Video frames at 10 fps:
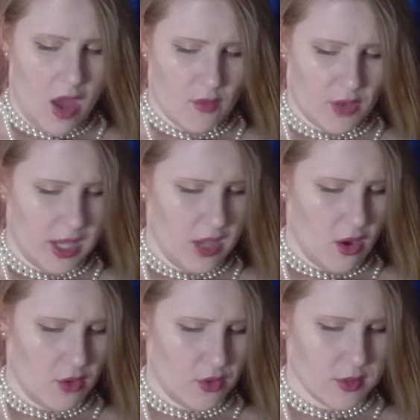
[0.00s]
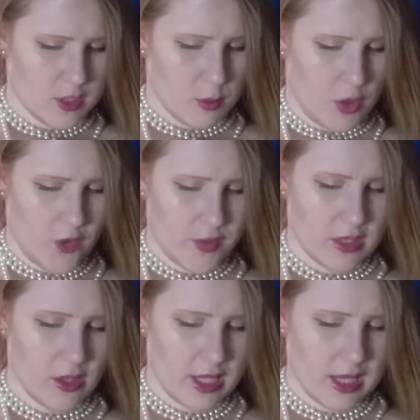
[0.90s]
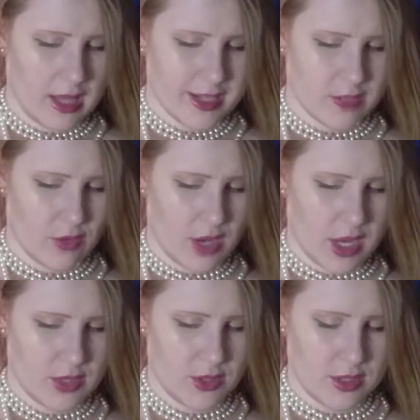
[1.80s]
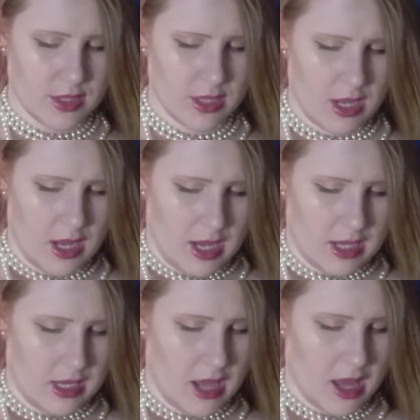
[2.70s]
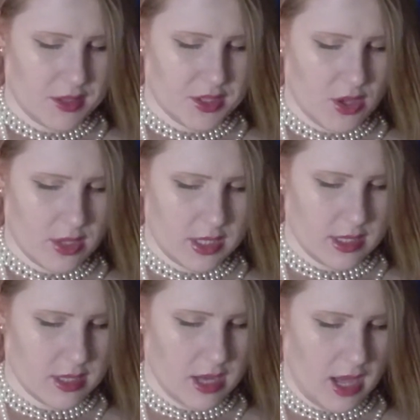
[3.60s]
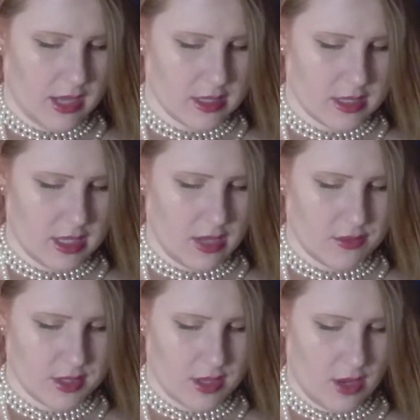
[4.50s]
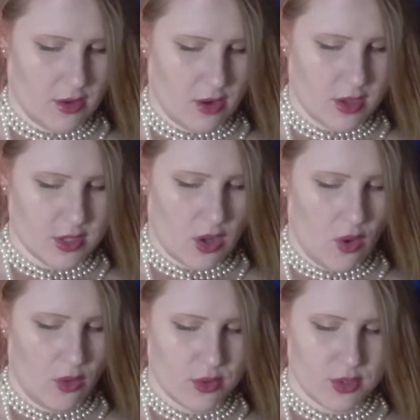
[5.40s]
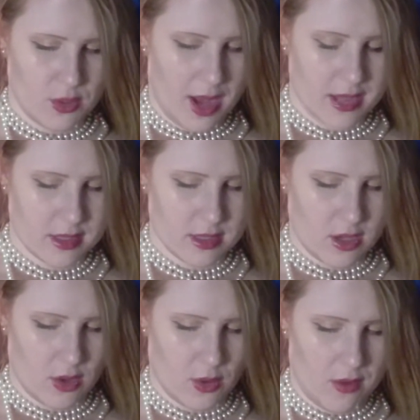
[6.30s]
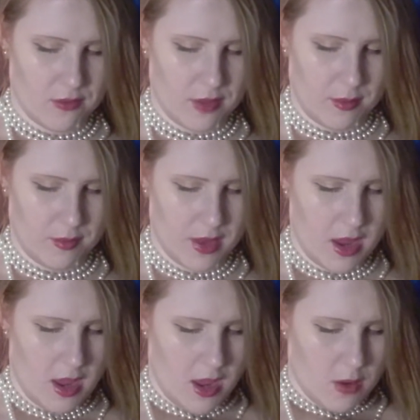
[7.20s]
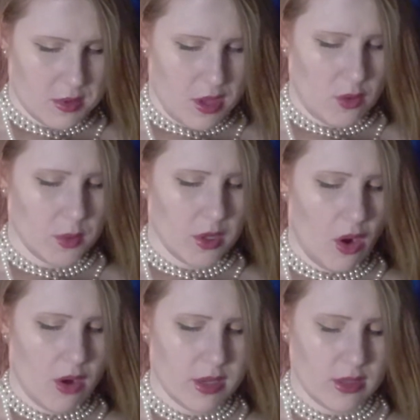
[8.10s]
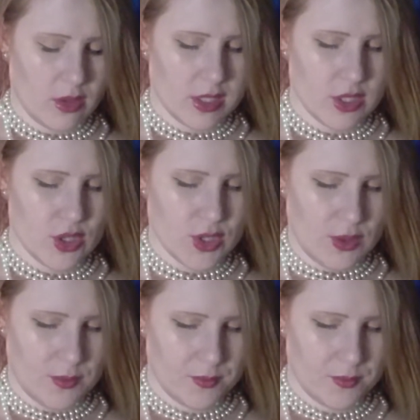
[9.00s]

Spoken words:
For King Arthur is the perfect looking-glass for knighthood, and he hath taught his knights to give succour unto all those who ask succour of them, without regarding their condition.